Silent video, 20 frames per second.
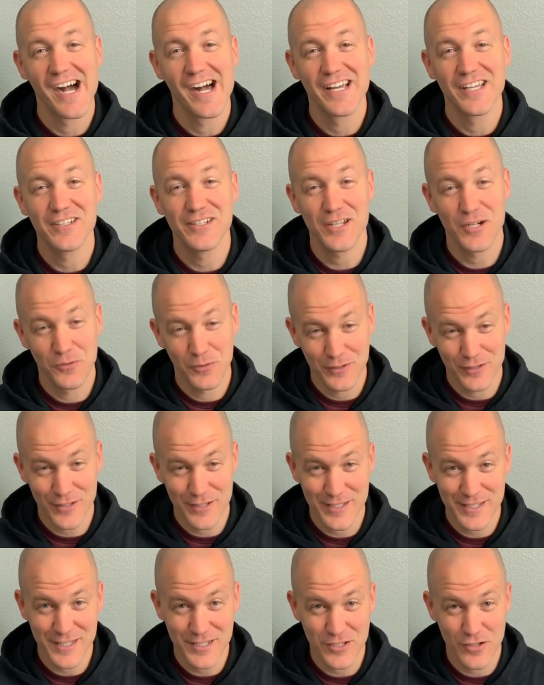You need a
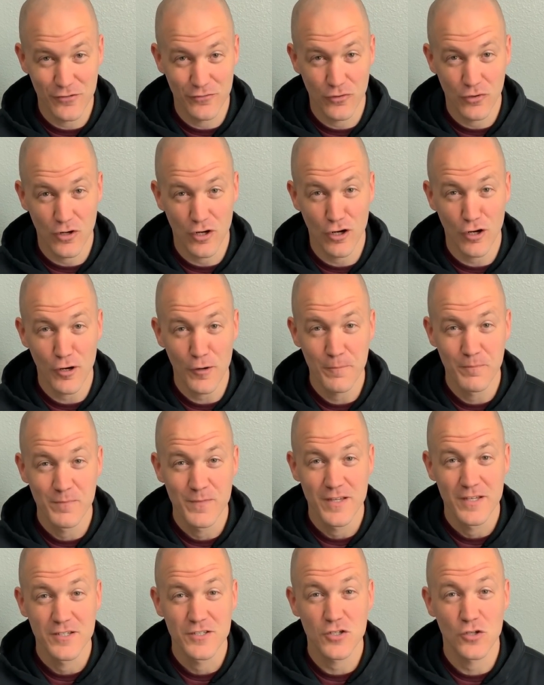136 overall.
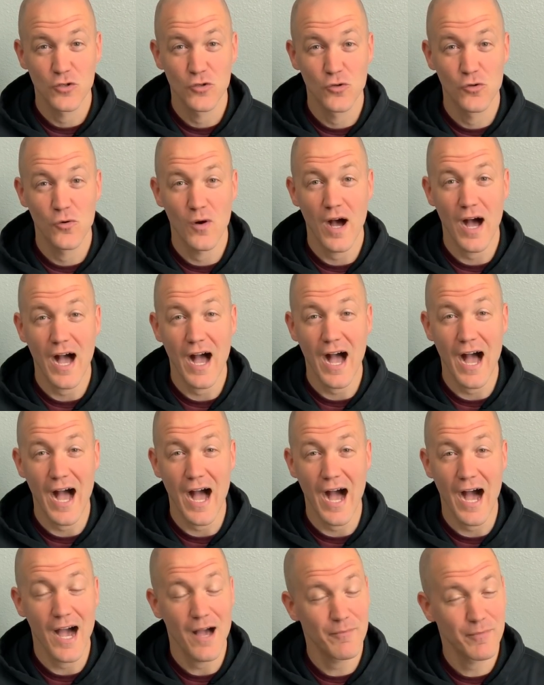So
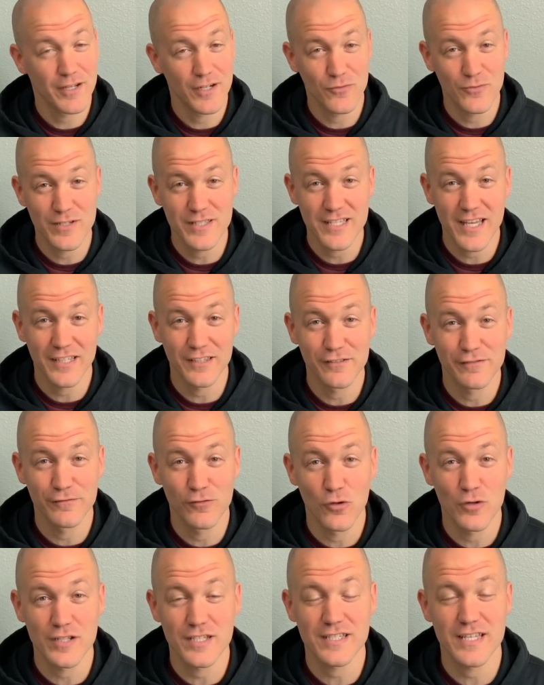I'm going to retake the
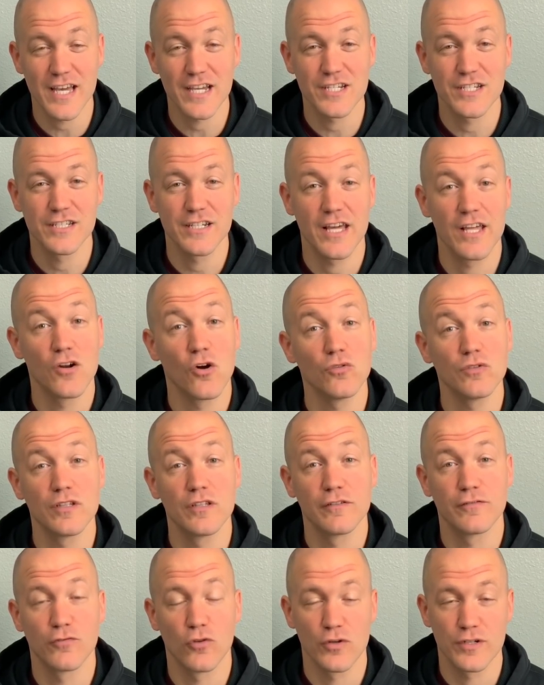Florida section, and only the
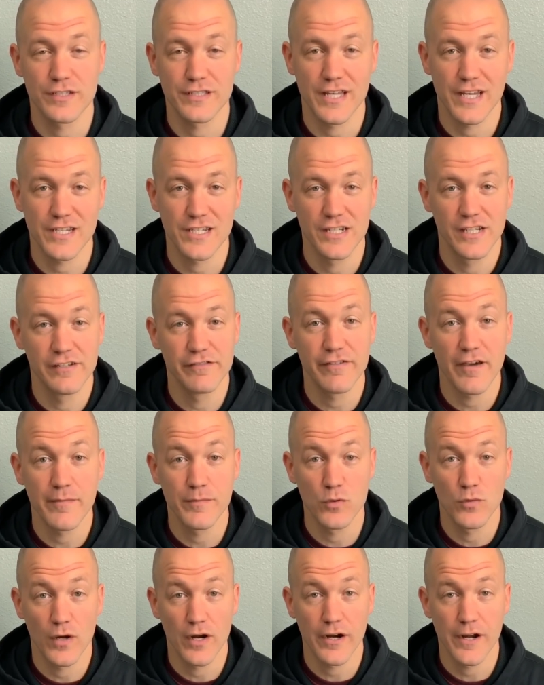Florida section, in
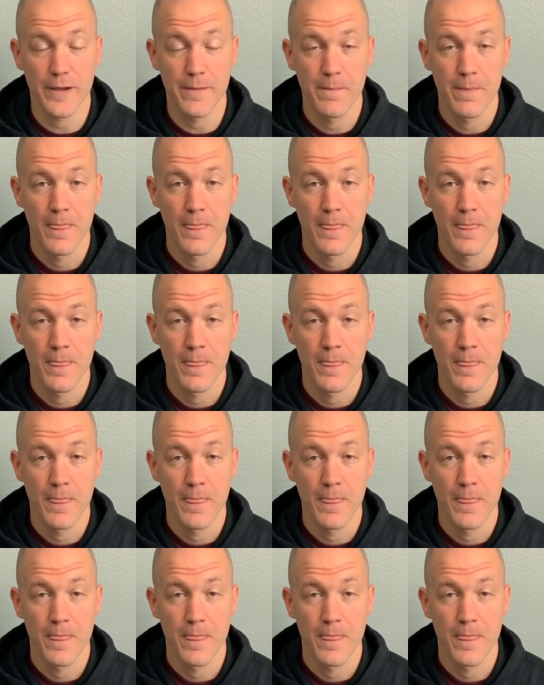February.